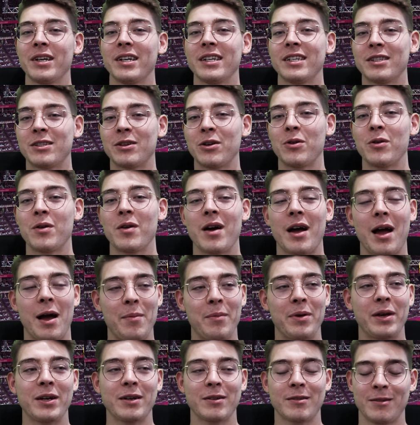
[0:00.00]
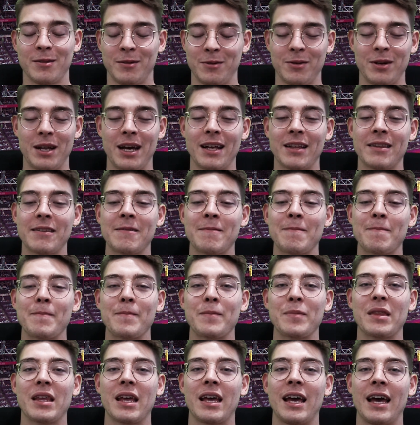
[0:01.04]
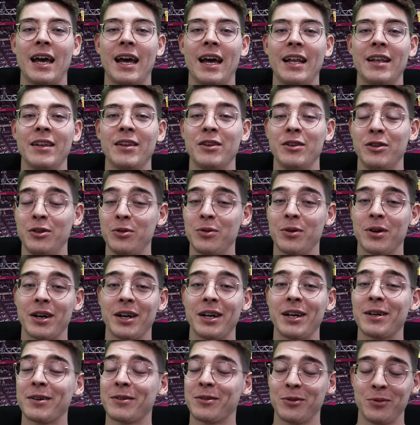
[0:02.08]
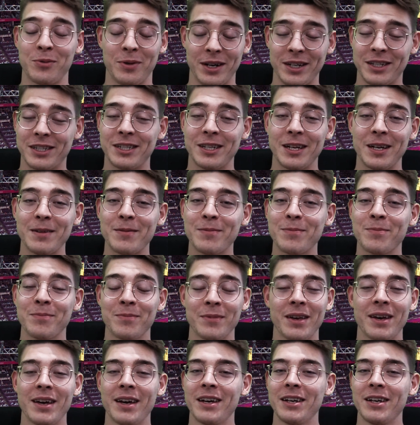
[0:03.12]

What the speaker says: So I'm here to do that, and you are here to watch it.